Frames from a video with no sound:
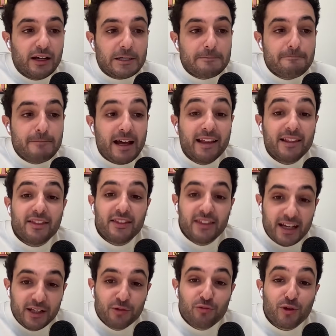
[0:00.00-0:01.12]
And
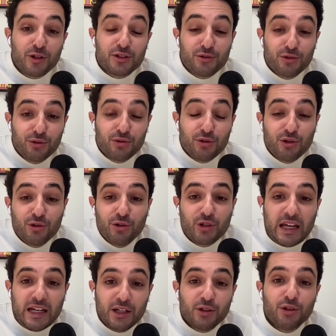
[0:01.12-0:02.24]
then what you do, you
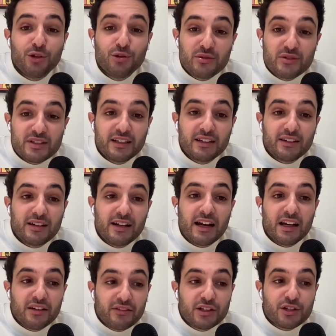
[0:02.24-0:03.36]
cannot use it
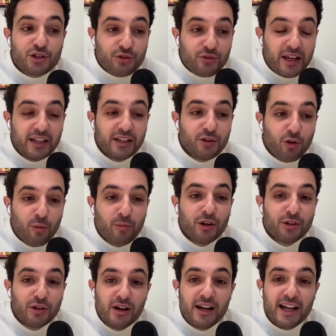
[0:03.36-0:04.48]
live and train your
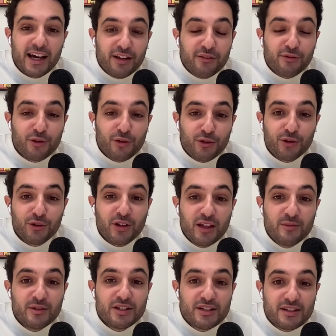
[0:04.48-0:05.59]
model live on the
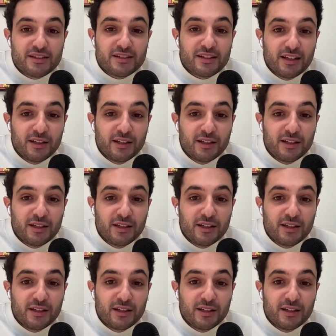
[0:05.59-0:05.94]
images it